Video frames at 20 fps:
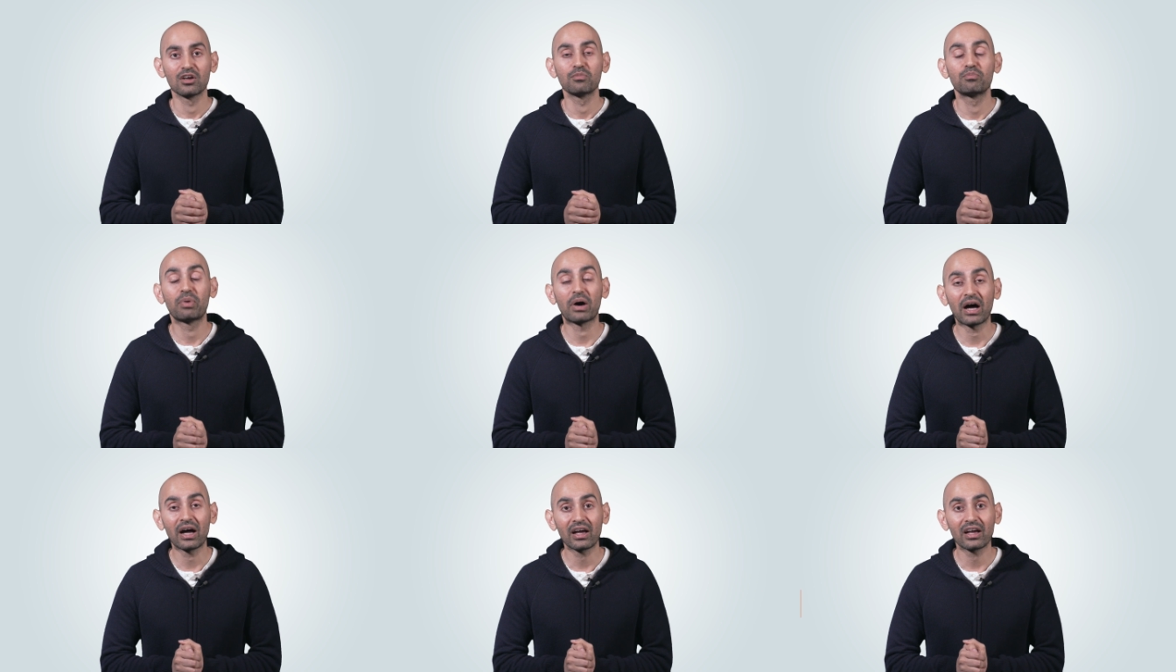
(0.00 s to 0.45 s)

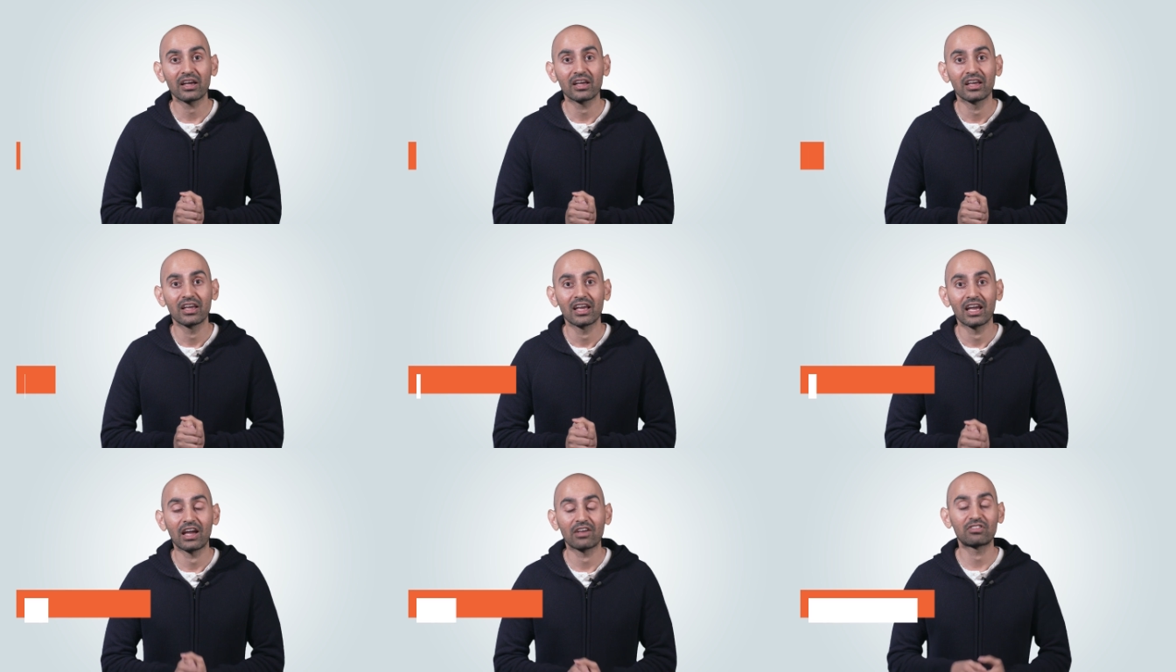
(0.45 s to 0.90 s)
But
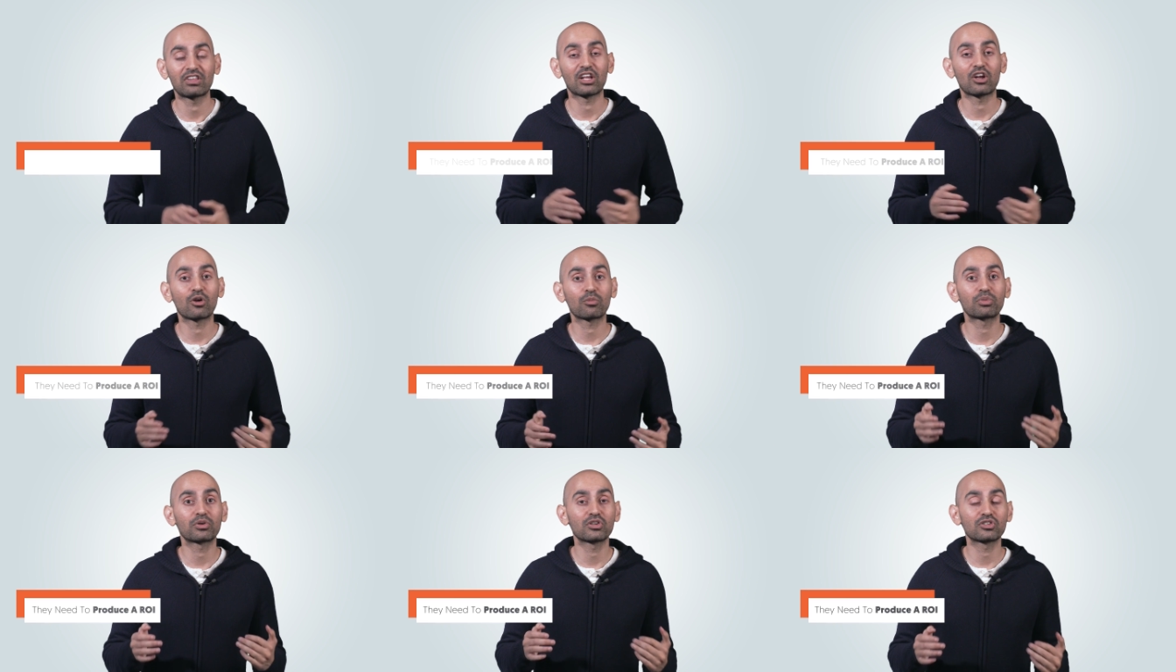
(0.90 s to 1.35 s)
if they
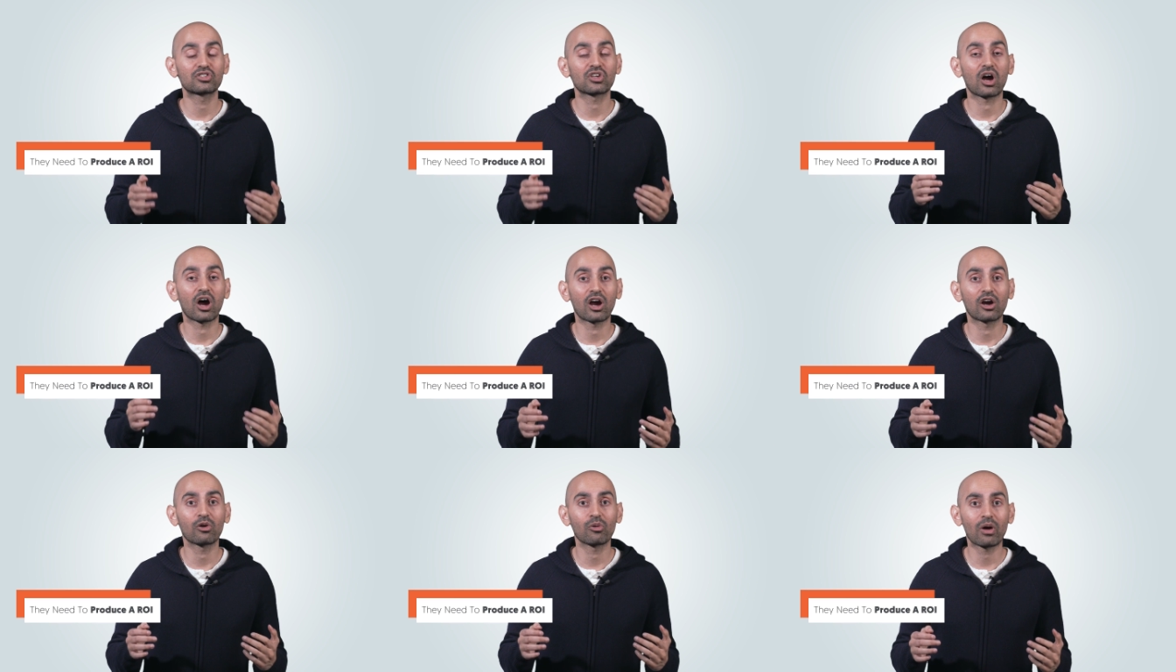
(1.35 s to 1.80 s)
don't produce an
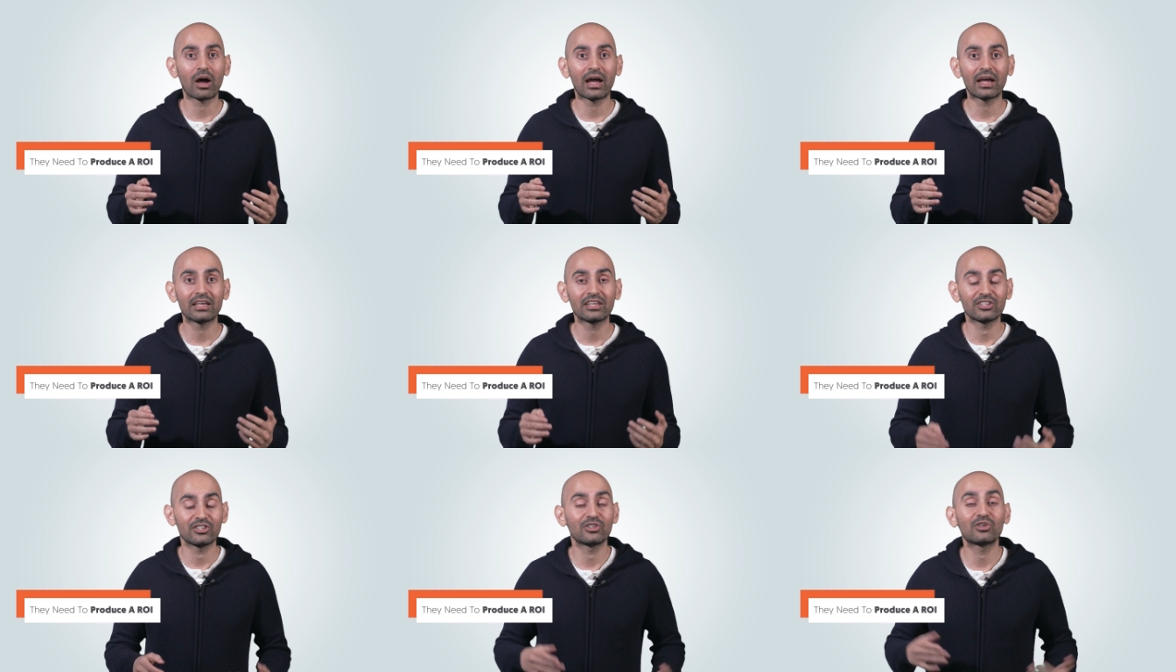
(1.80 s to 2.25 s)

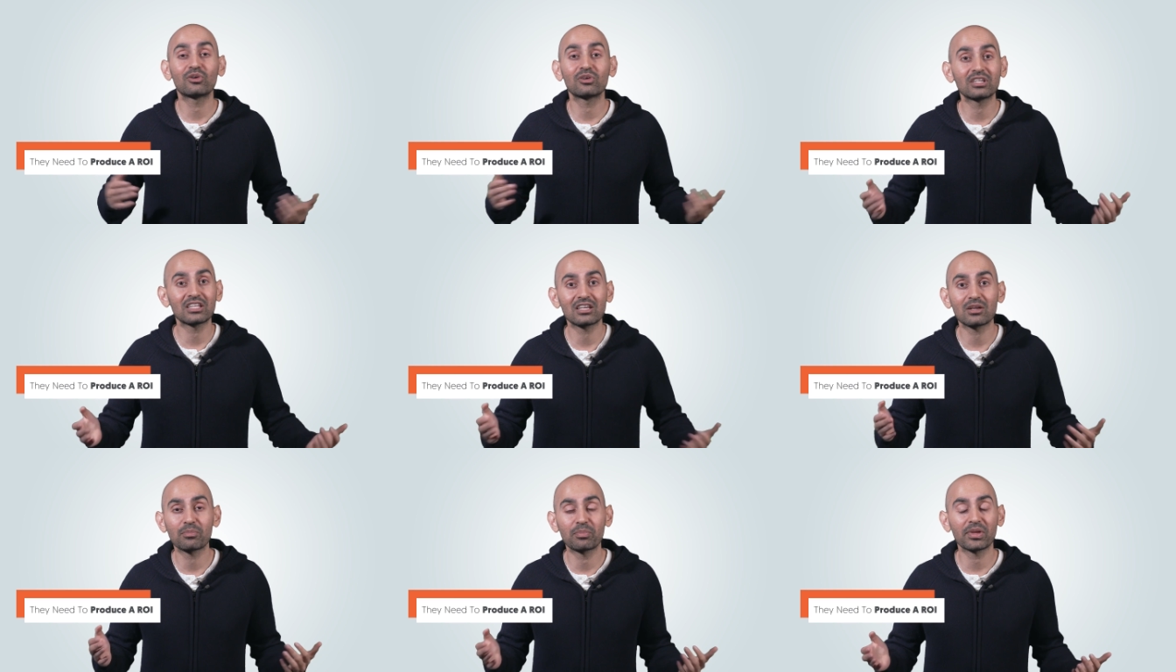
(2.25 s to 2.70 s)
ROI, you don't
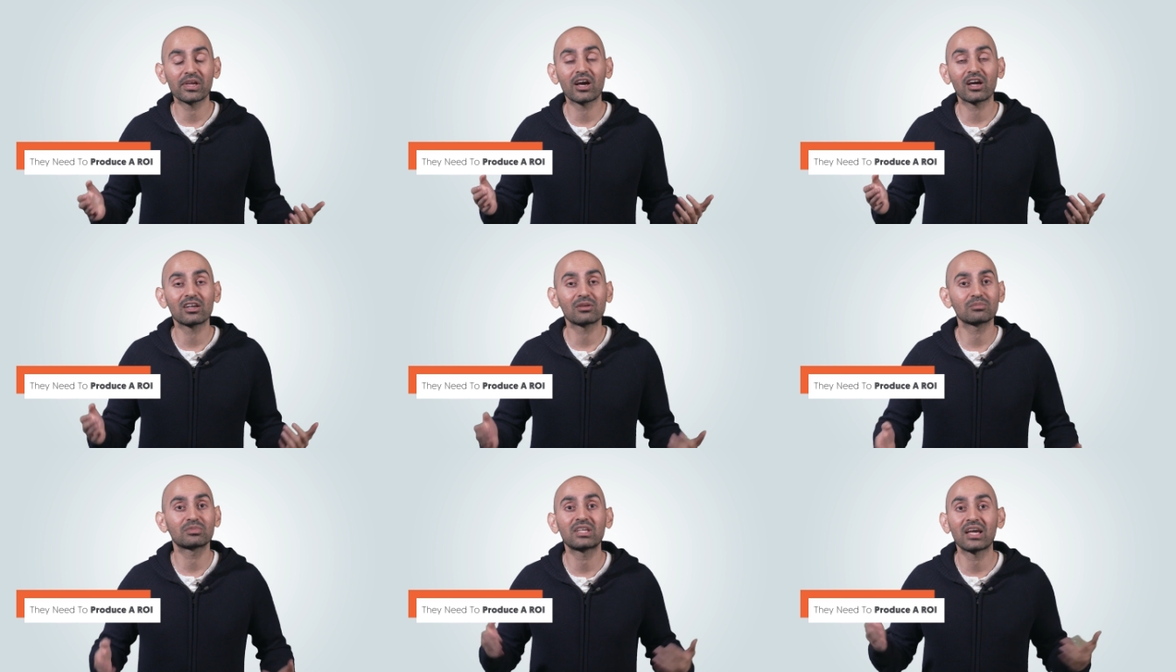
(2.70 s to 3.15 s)
need to be
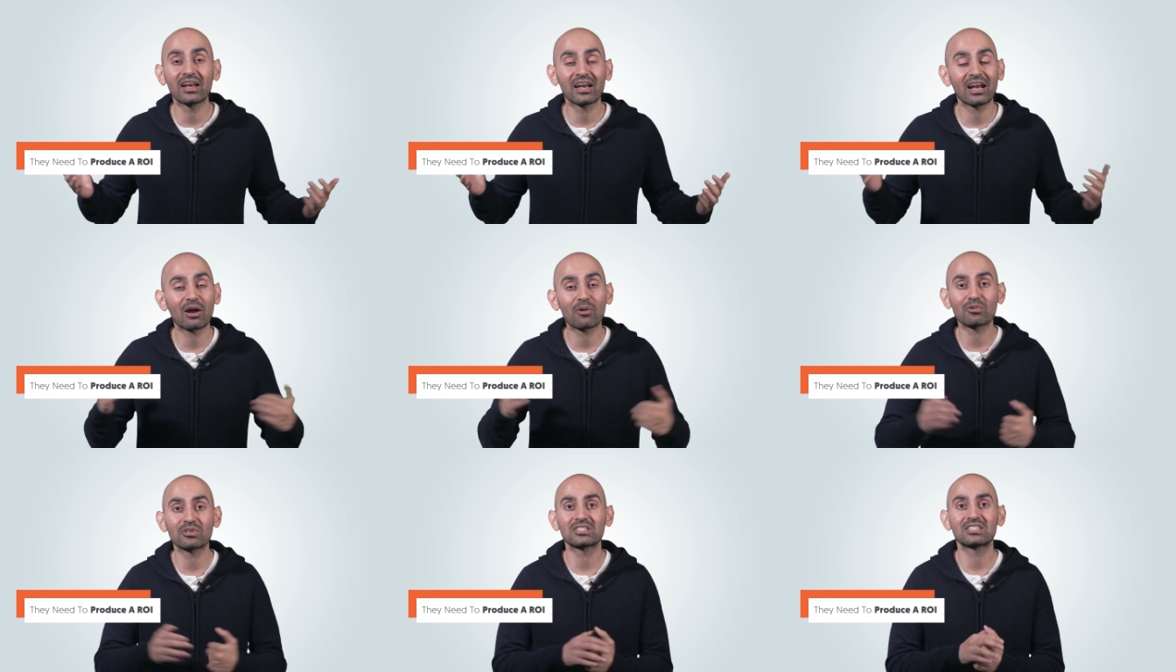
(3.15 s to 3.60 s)
on them 10
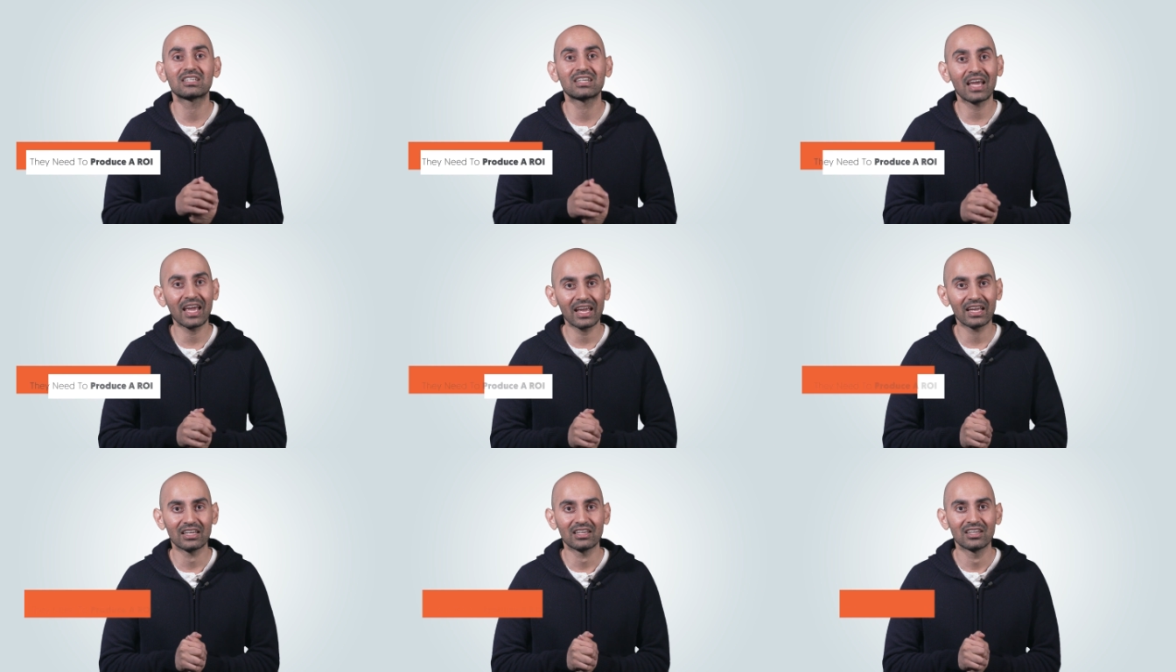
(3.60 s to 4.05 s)
hours a
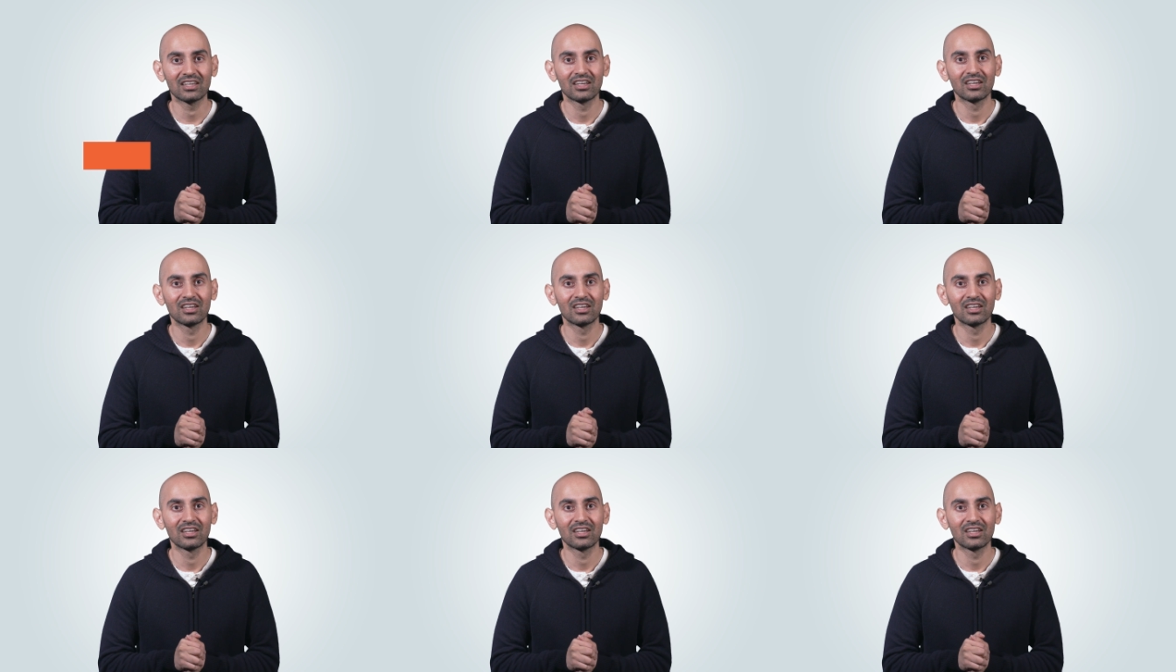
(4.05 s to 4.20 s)
day.